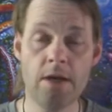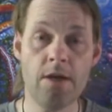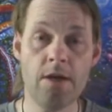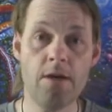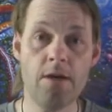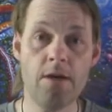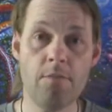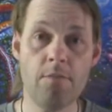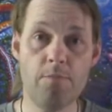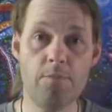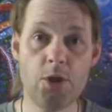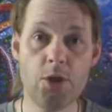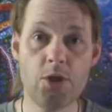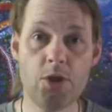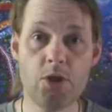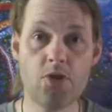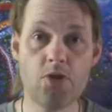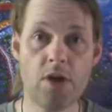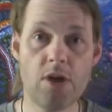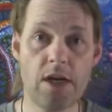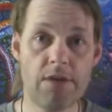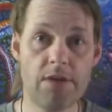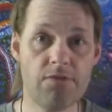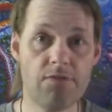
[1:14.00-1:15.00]
Booster
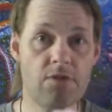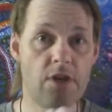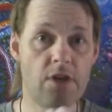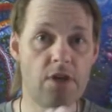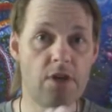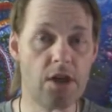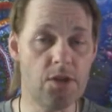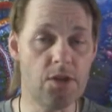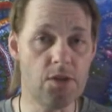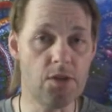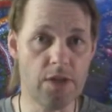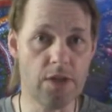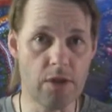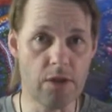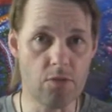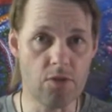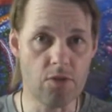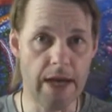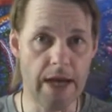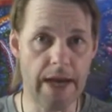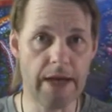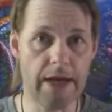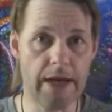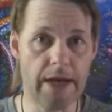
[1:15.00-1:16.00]
draft and sealed
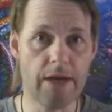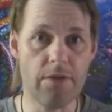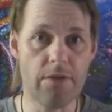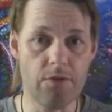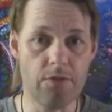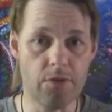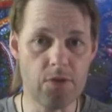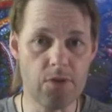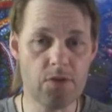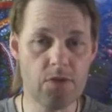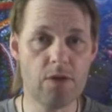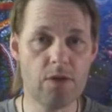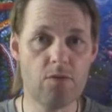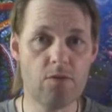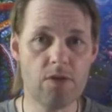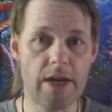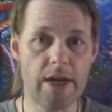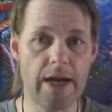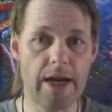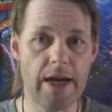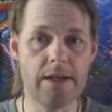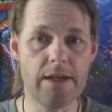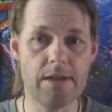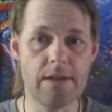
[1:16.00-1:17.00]
deck, the sealed
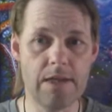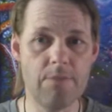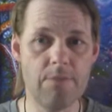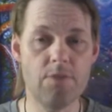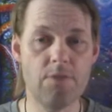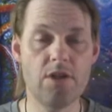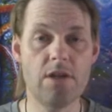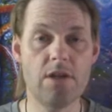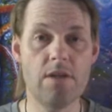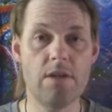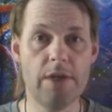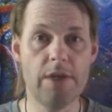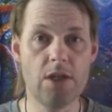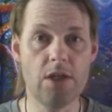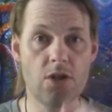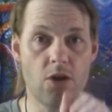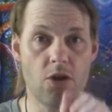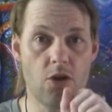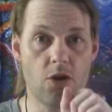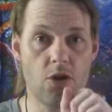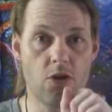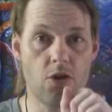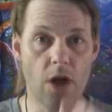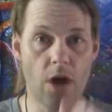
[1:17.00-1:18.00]
deck is limited. It means that
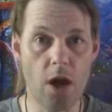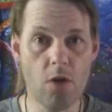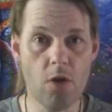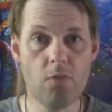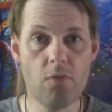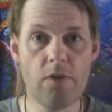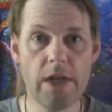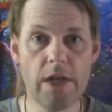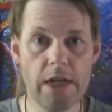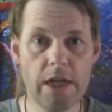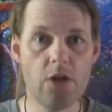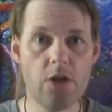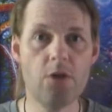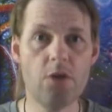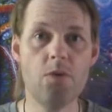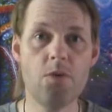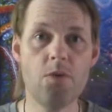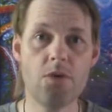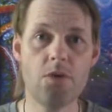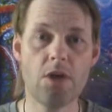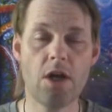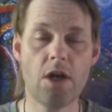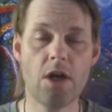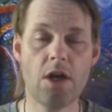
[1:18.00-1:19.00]
you can only
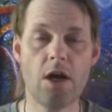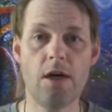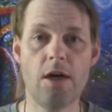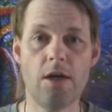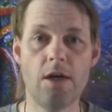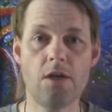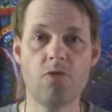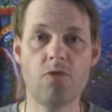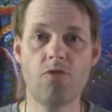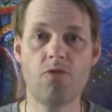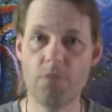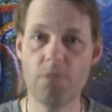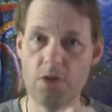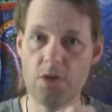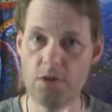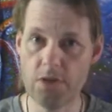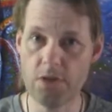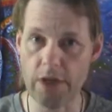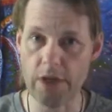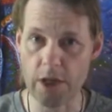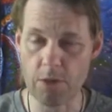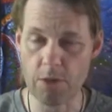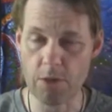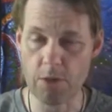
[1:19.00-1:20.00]
use the cards from the
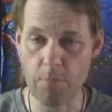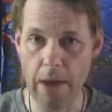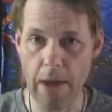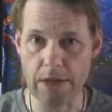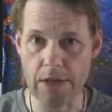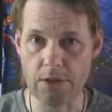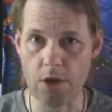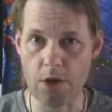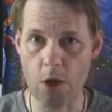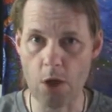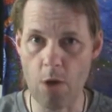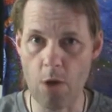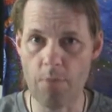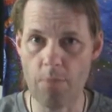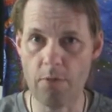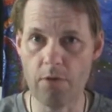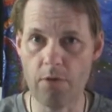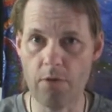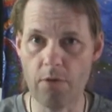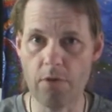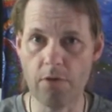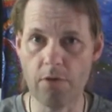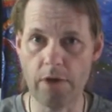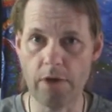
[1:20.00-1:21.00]
6 packs that you
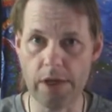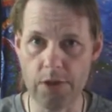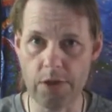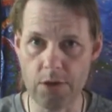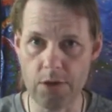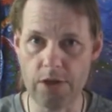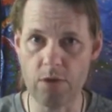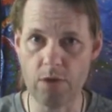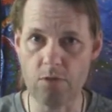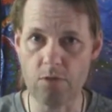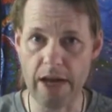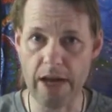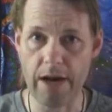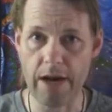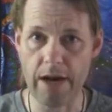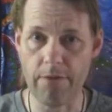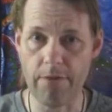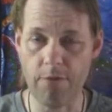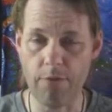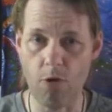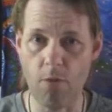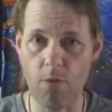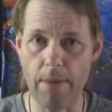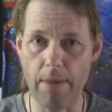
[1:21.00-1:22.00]
open in sealed deck
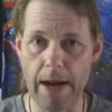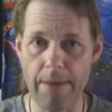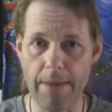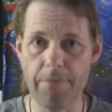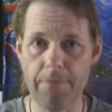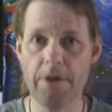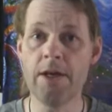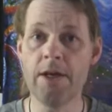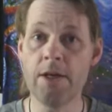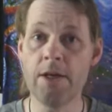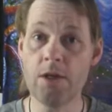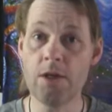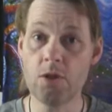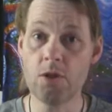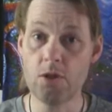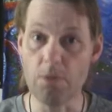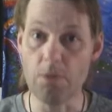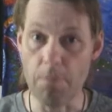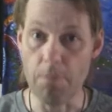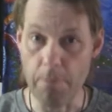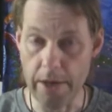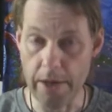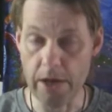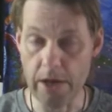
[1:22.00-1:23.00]
format to
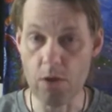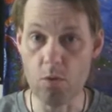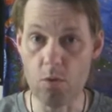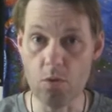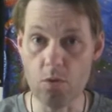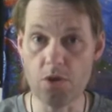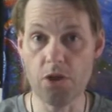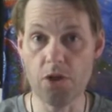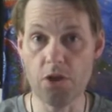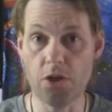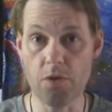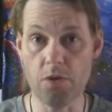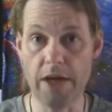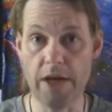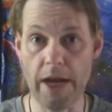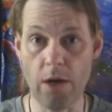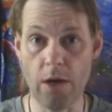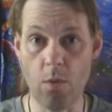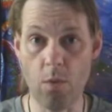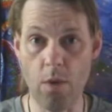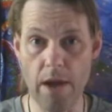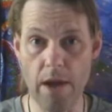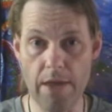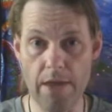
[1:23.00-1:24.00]
build your
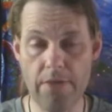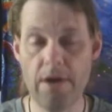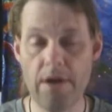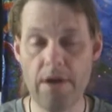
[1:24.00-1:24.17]
deck with.